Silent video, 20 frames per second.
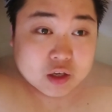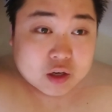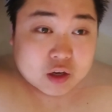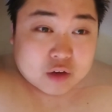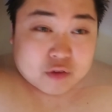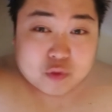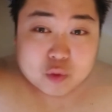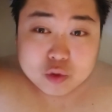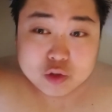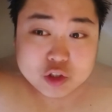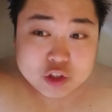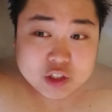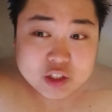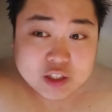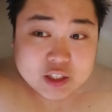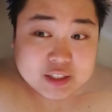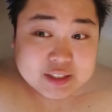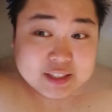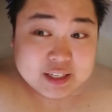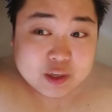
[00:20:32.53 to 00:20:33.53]
Unfortunately, it
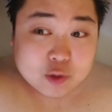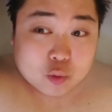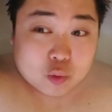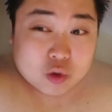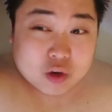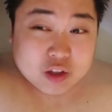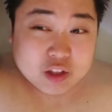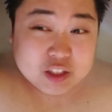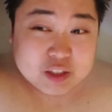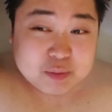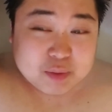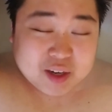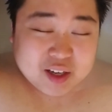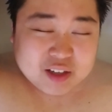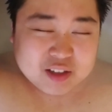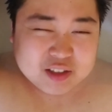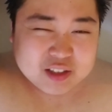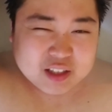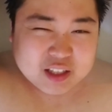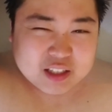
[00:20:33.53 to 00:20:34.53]
doesn't hit one of the
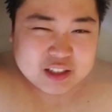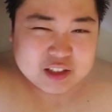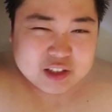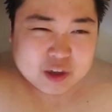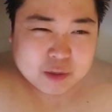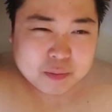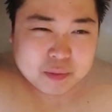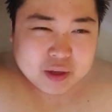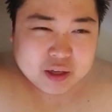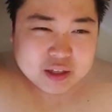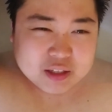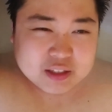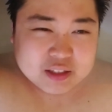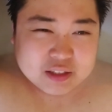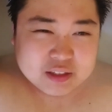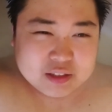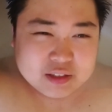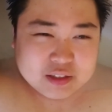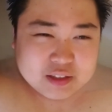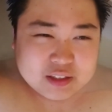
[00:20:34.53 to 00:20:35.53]
spiders, and they start being a
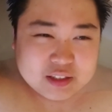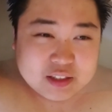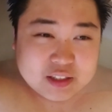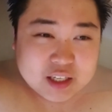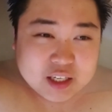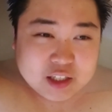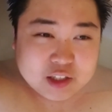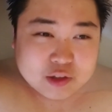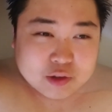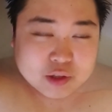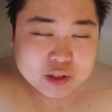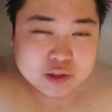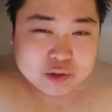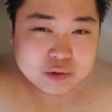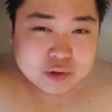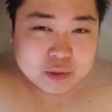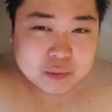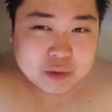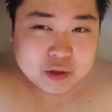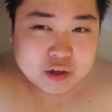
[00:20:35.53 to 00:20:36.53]
dick to us
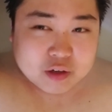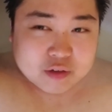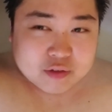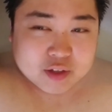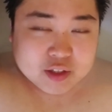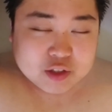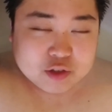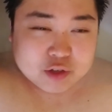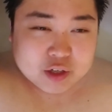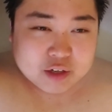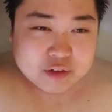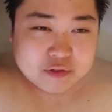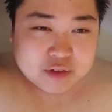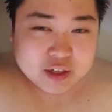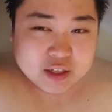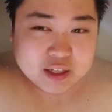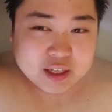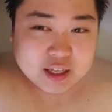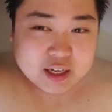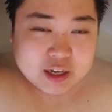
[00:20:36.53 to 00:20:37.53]
in the middle of us trying to
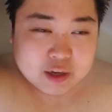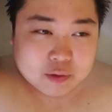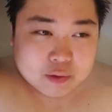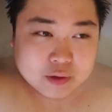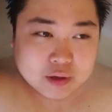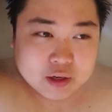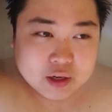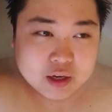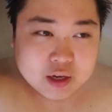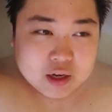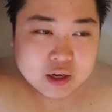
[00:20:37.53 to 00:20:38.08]
fucking get out.